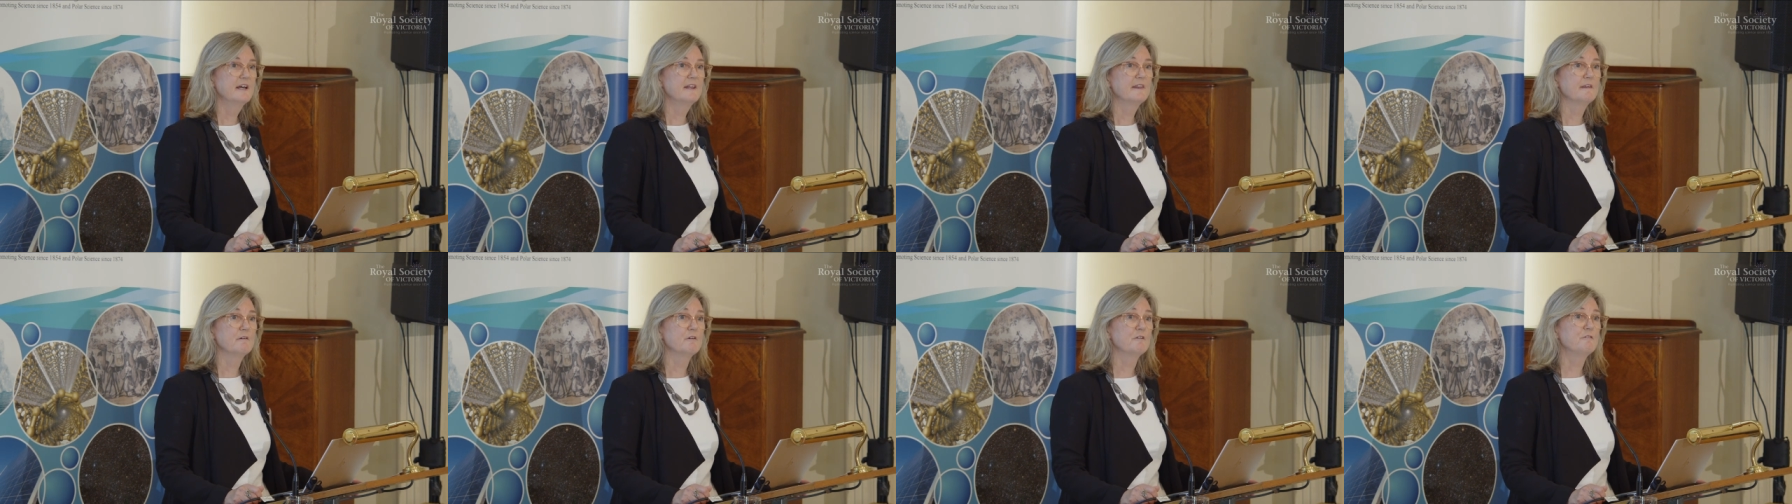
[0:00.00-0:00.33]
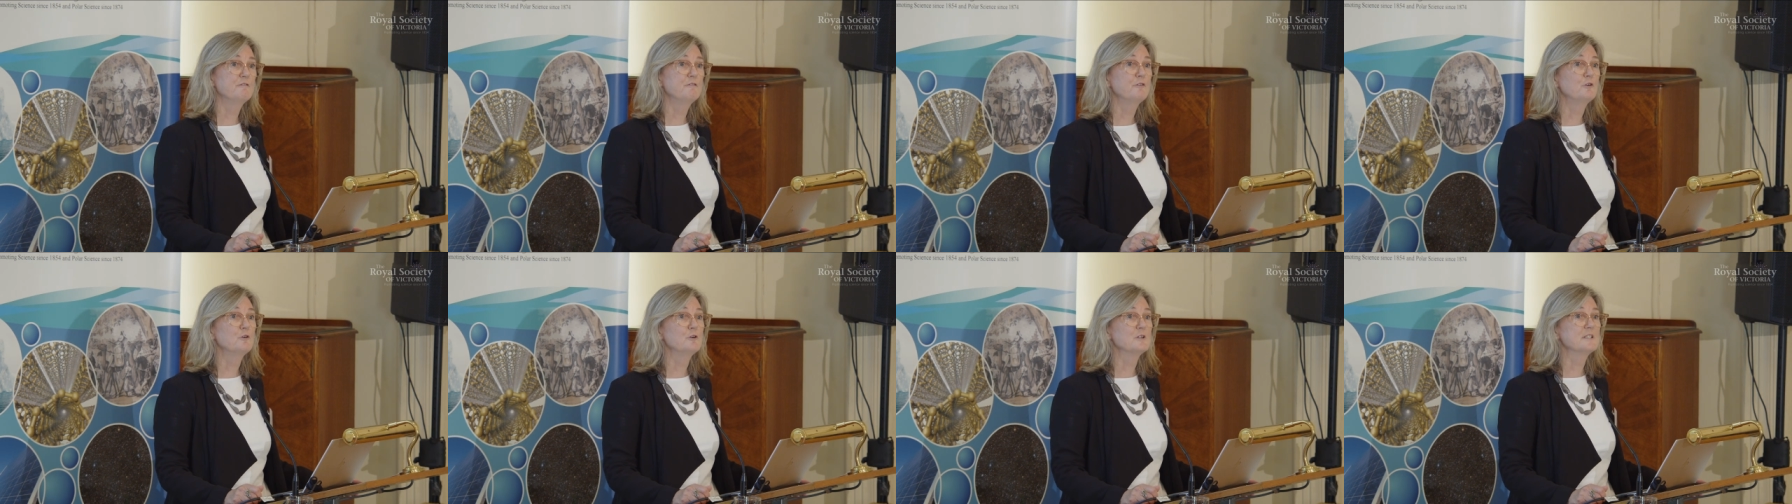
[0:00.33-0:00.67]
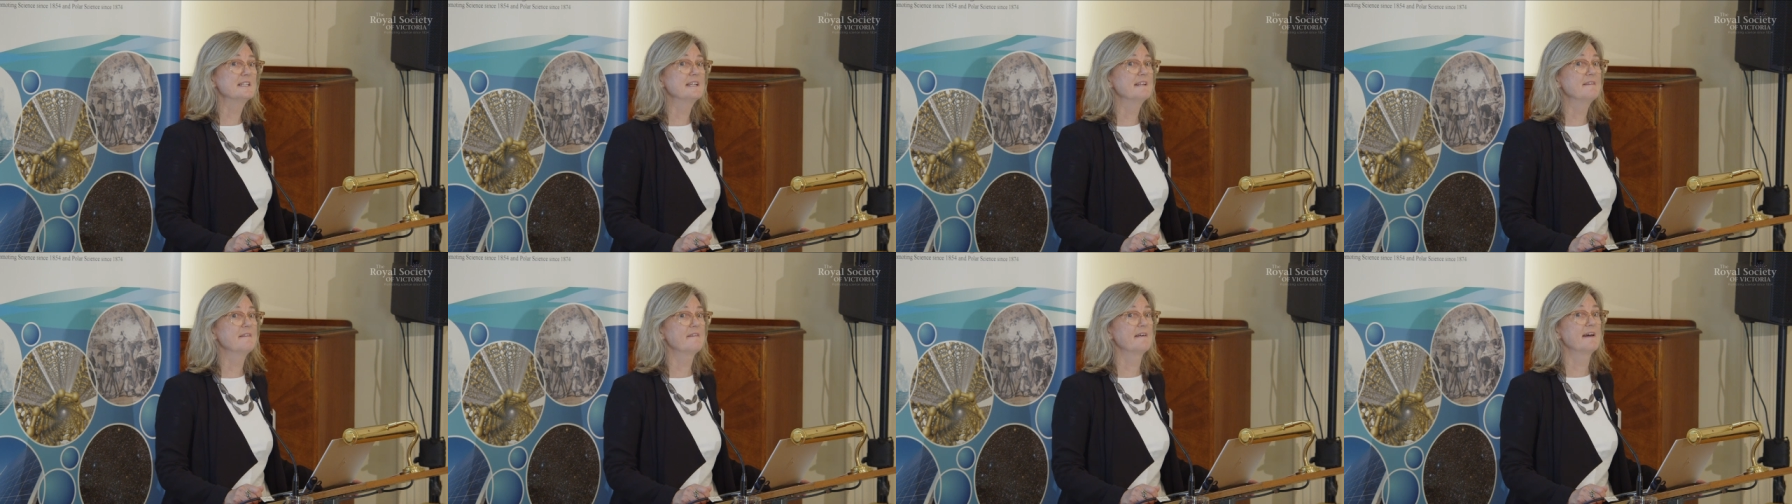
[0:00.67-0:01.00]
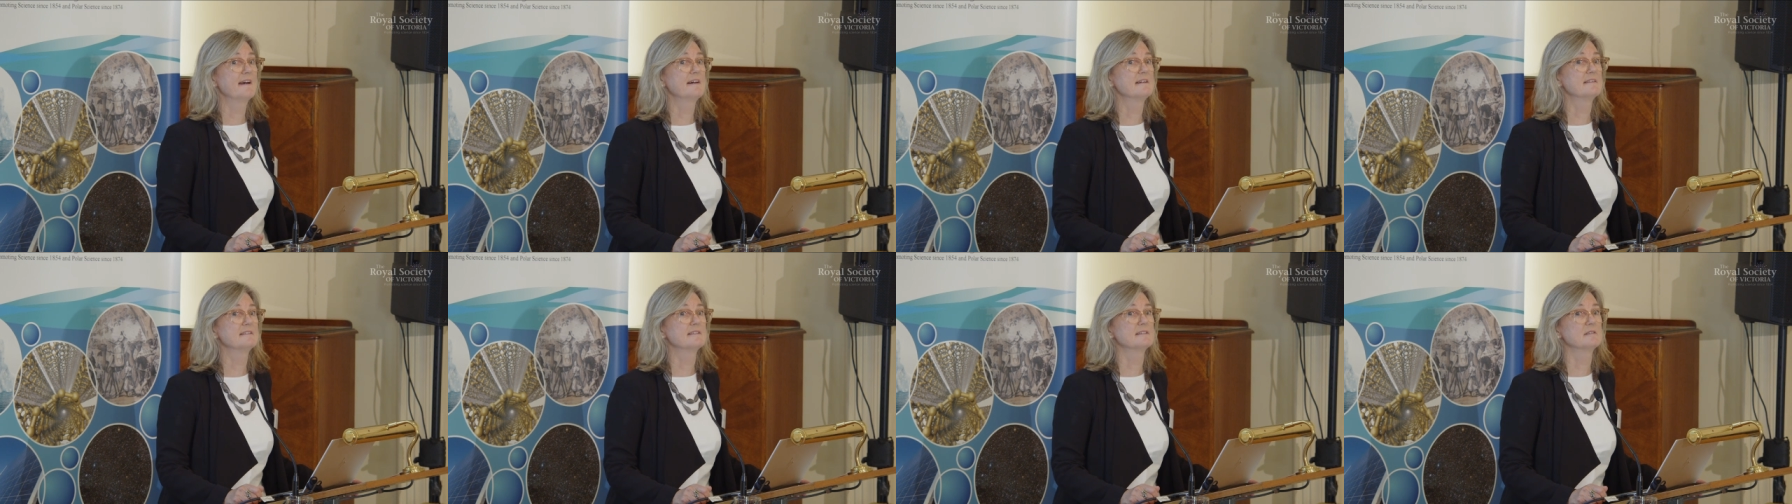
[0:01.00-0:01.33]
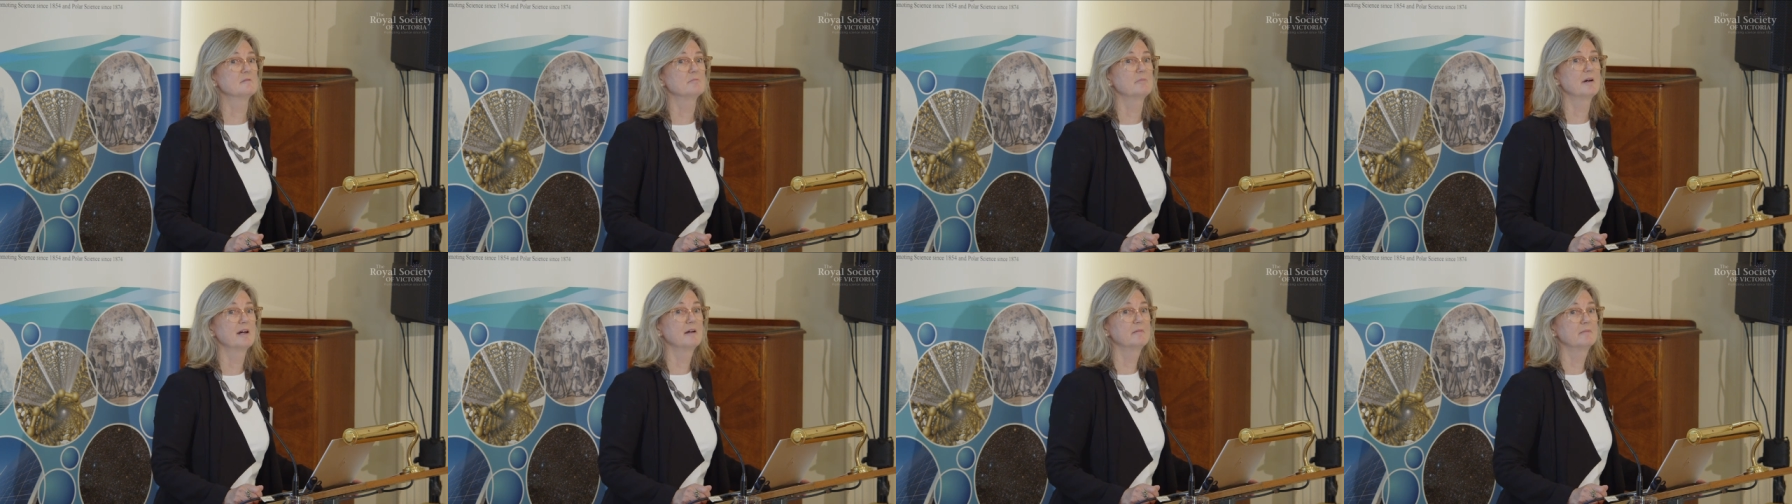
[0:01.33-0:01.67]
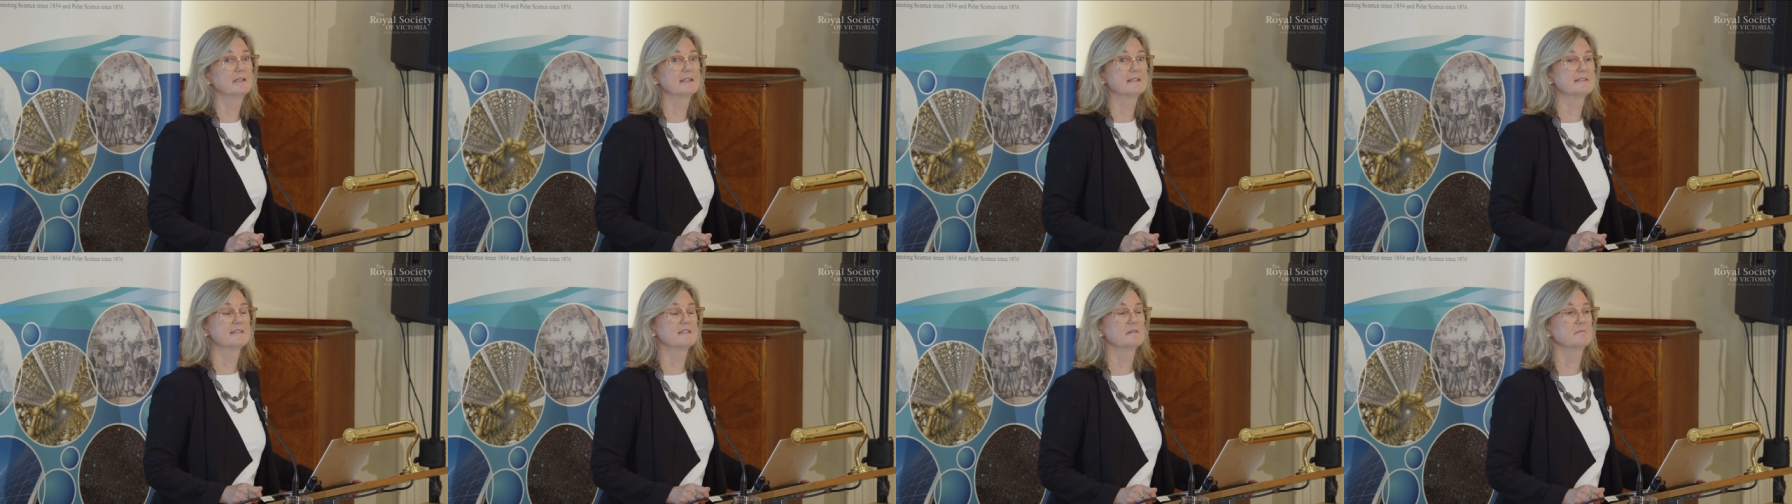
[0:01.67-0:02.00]
There were 14,000
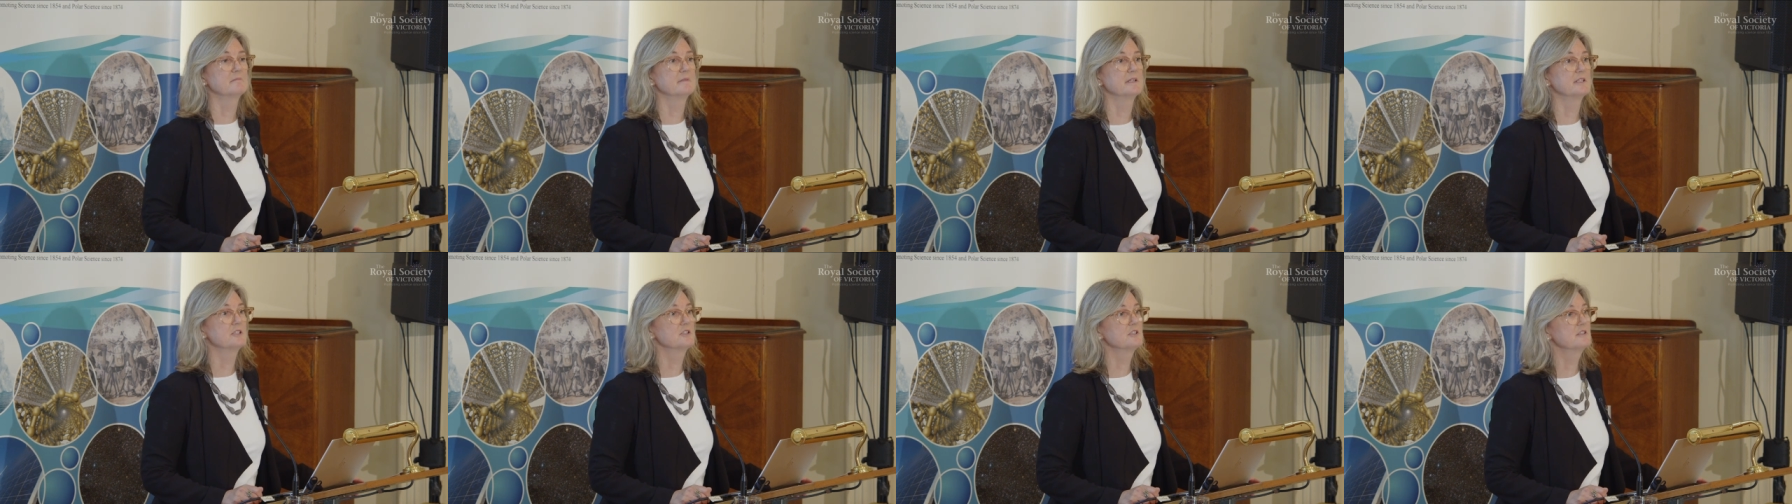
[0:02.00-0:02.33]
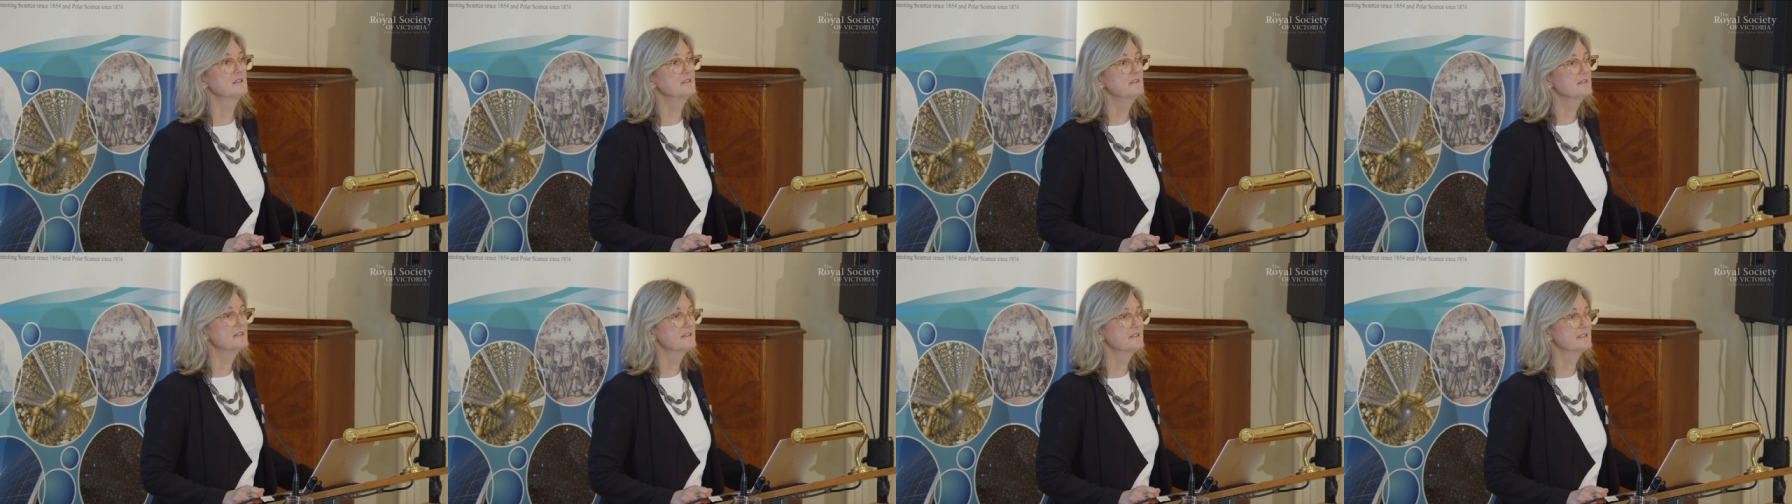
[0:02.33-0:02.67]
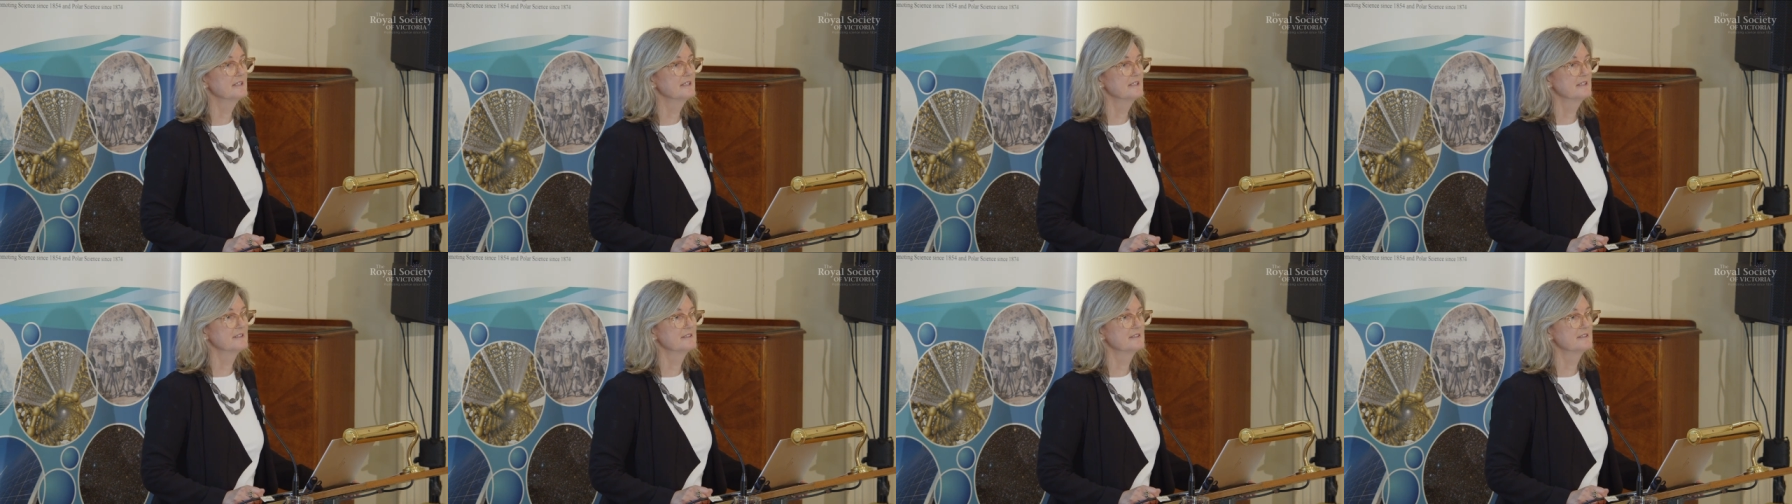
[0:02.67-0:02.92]
public submissions